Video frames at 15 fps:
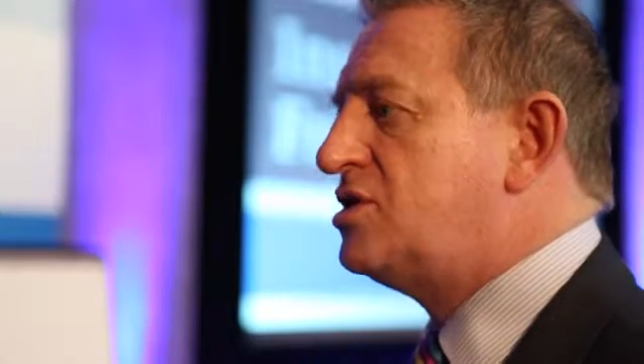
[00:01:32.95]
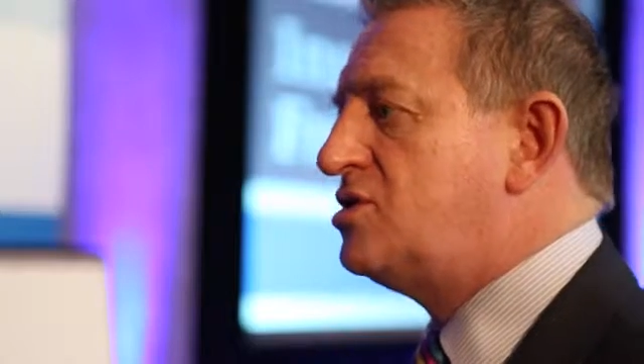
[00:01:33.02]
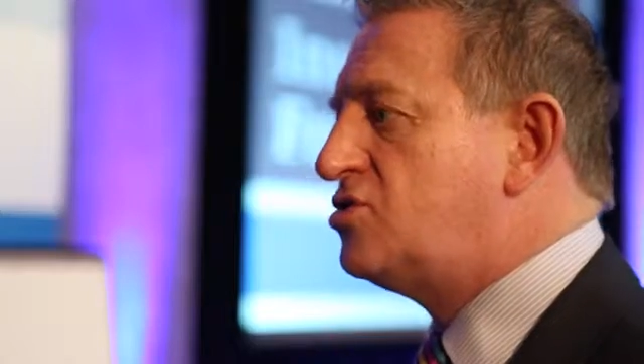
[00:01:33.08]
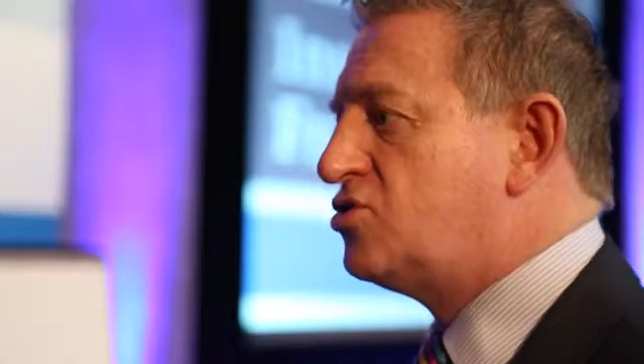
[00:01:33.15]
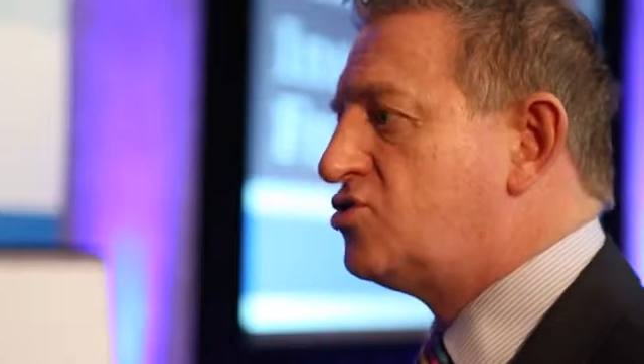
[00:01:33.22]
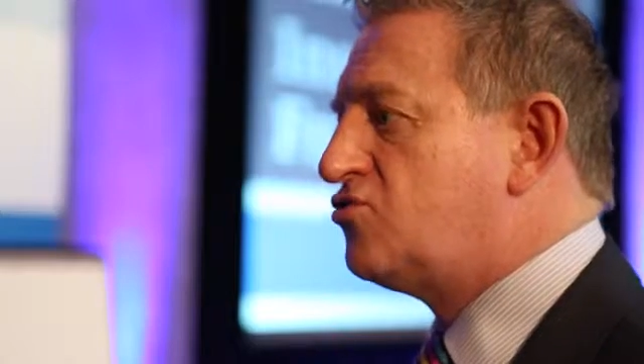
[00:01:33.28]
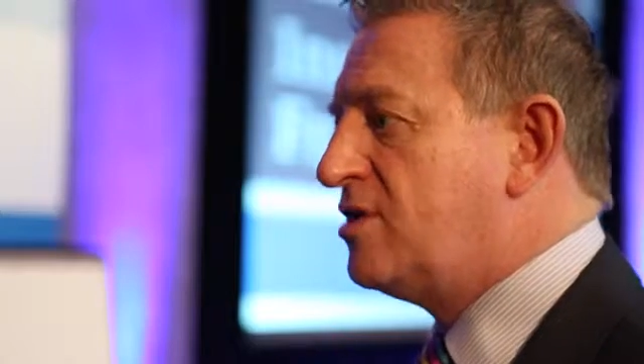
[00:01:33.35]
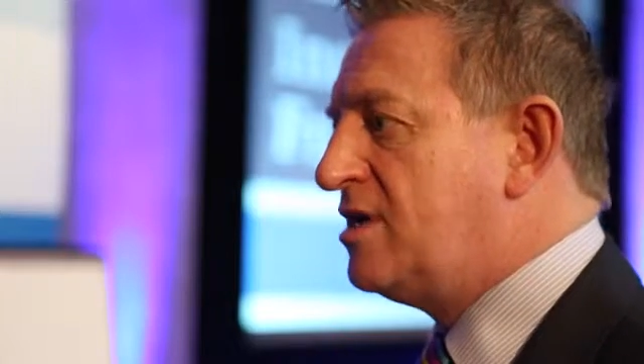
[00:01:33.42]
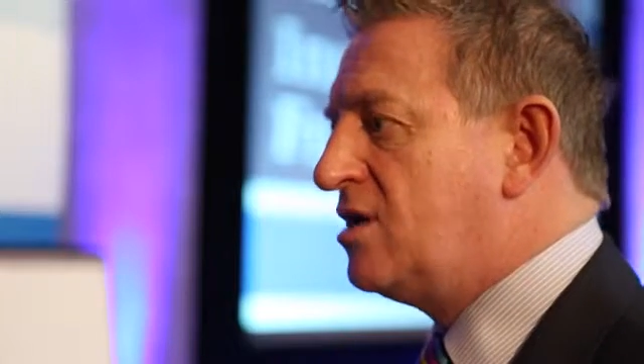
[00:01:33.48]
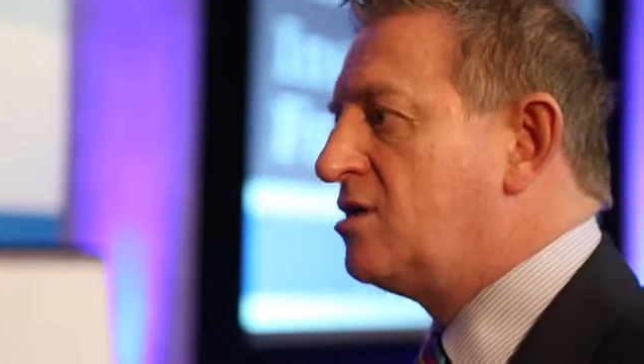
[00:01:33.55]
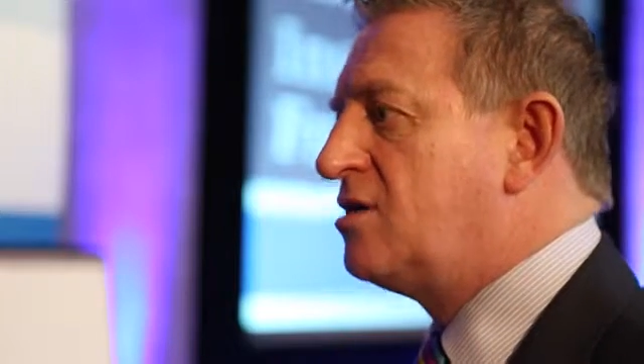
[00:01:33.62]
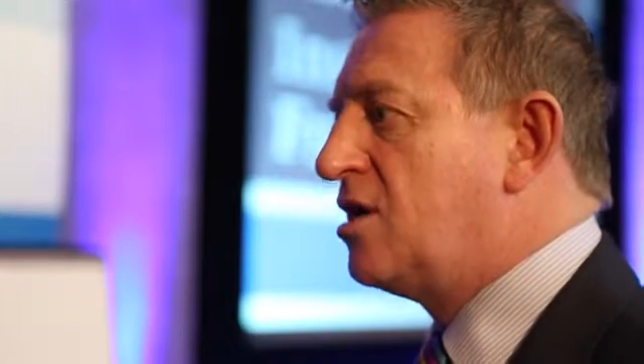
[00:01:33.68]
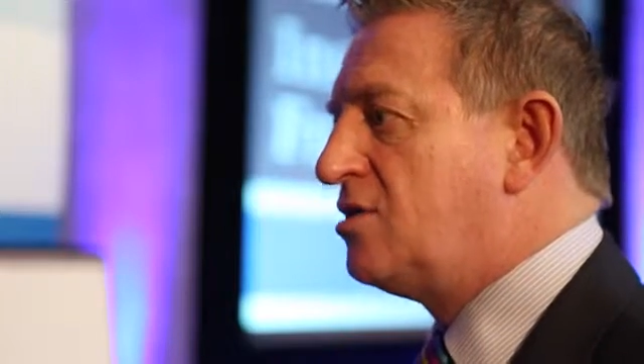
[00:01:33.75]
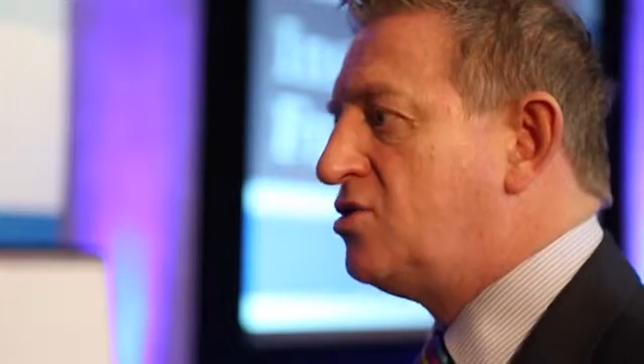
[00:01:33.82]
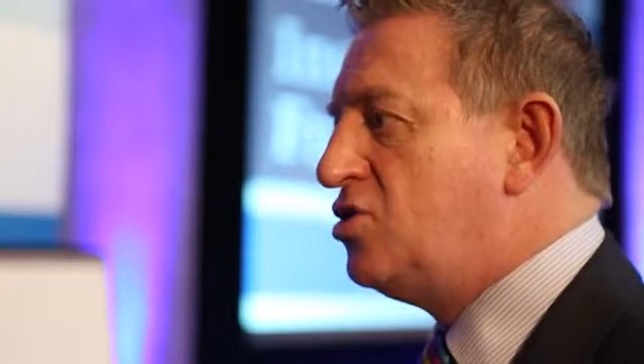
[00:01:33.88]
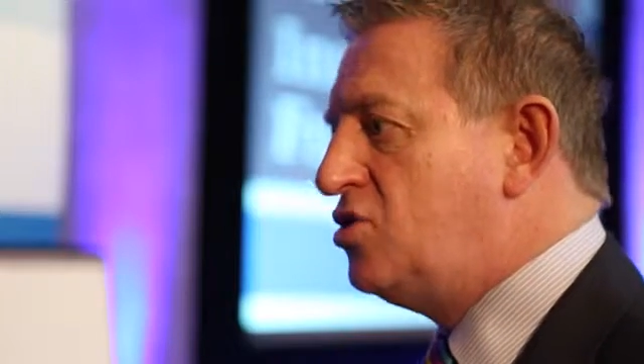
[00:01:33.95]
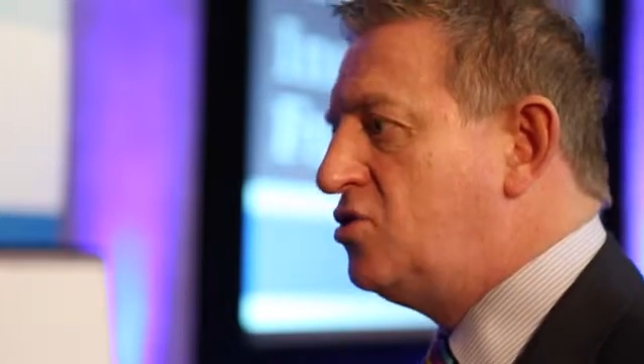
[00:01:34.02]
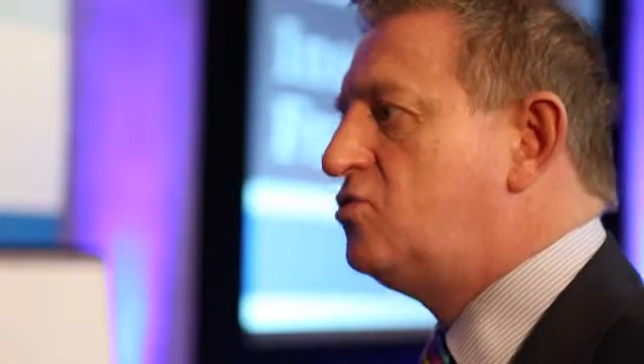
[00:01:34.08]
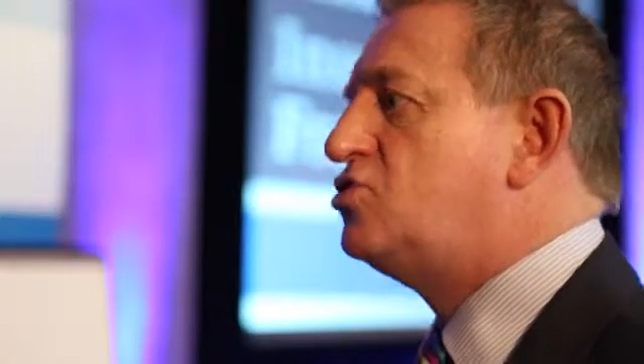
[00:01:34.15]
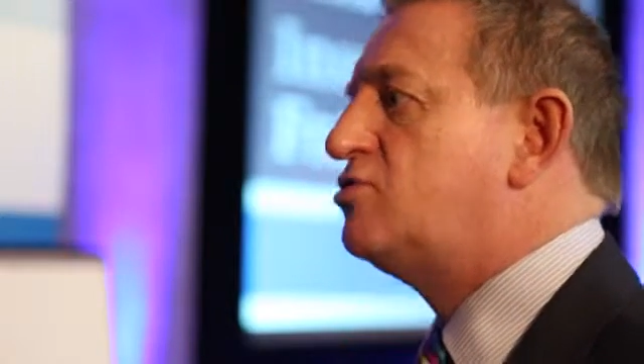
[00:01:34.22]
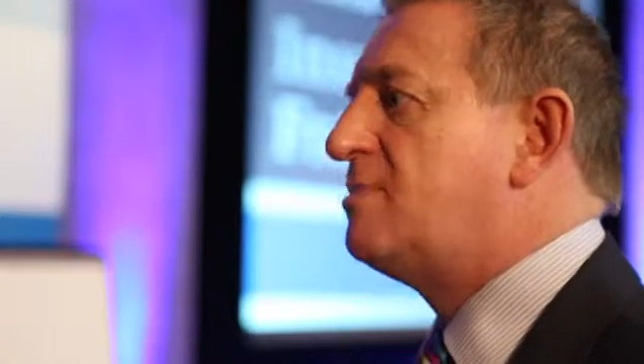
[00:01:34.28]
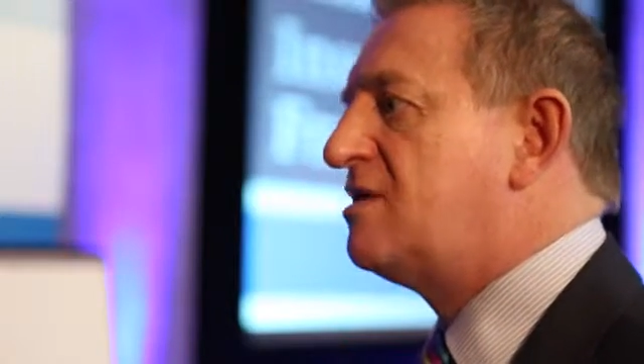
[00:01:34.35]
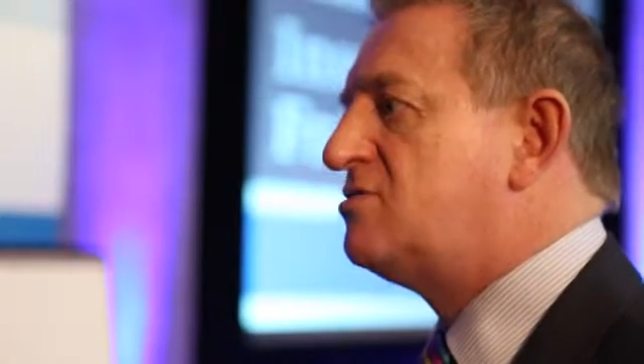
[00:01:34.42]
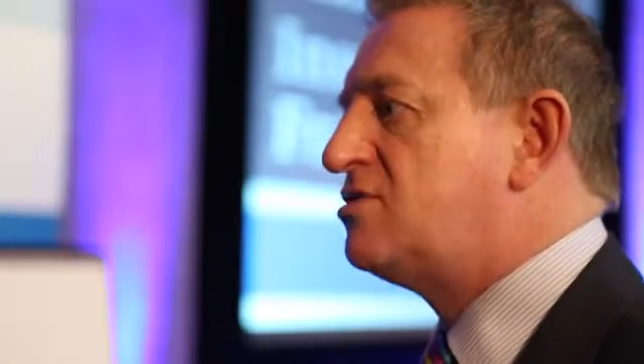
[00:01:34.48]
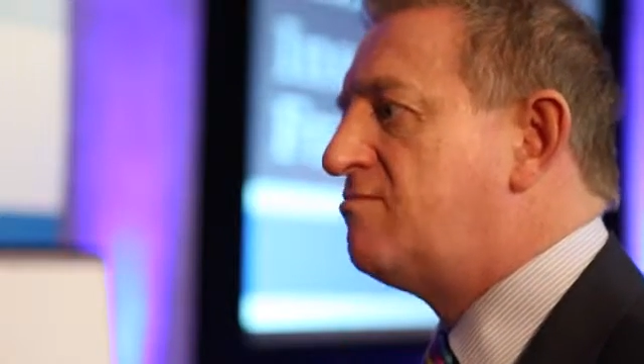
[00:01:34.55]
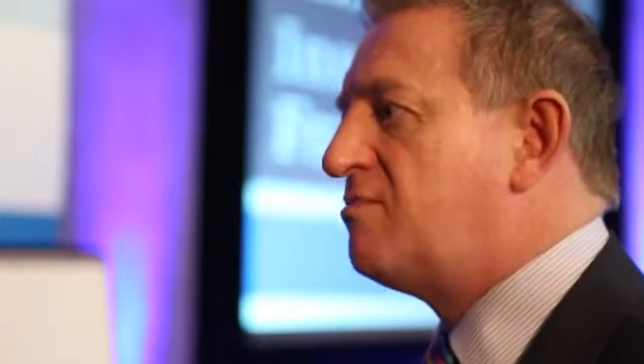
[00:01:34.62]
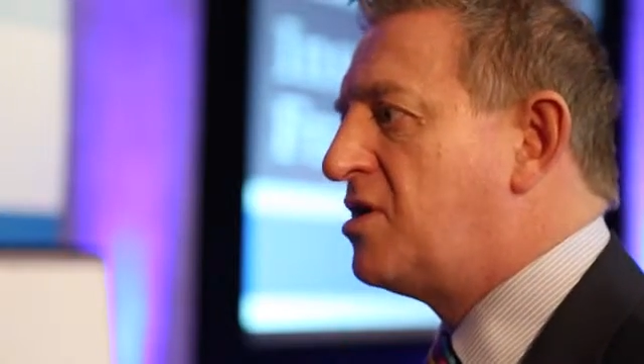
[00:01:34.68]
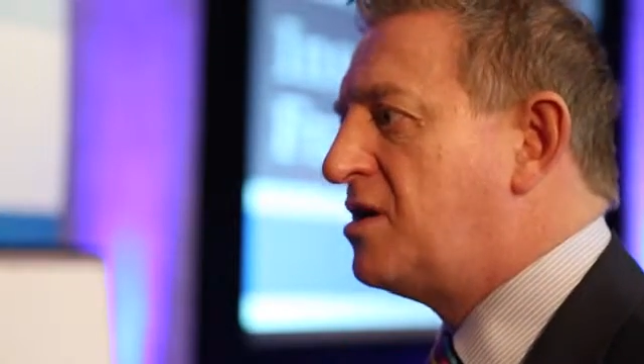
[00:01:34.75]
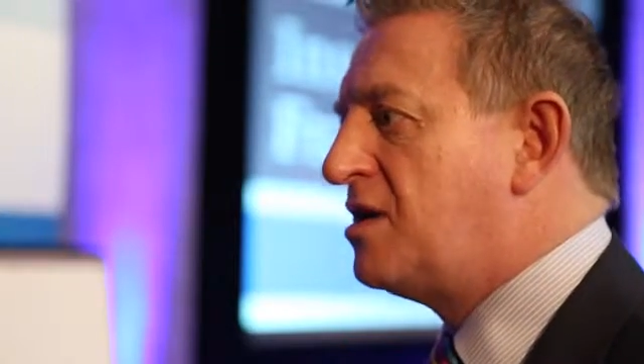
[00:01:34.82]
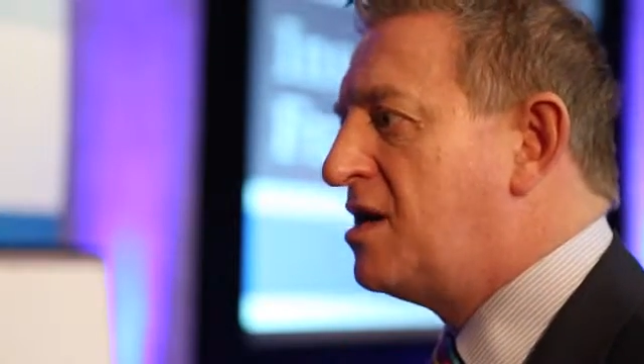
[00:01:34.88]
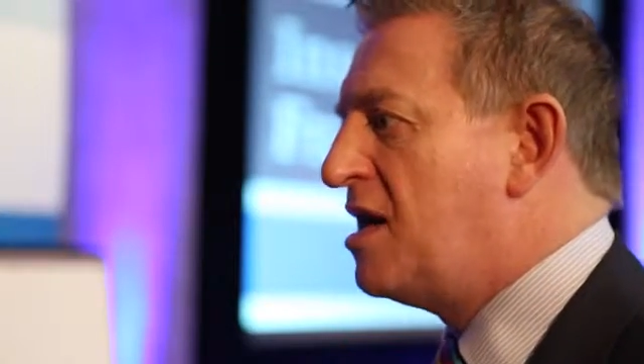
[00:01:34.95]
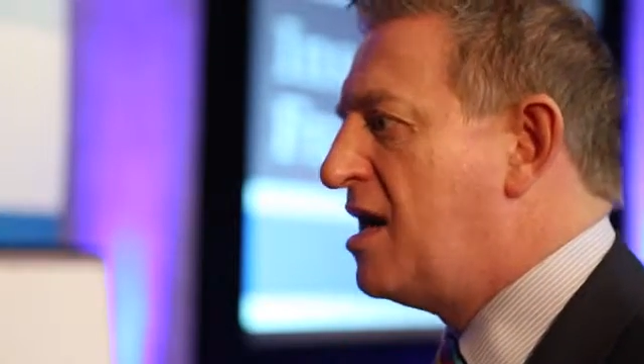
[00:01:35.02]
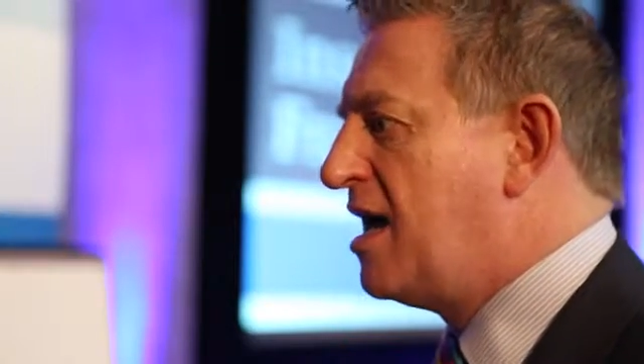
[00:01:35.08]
industry a huge amount of money,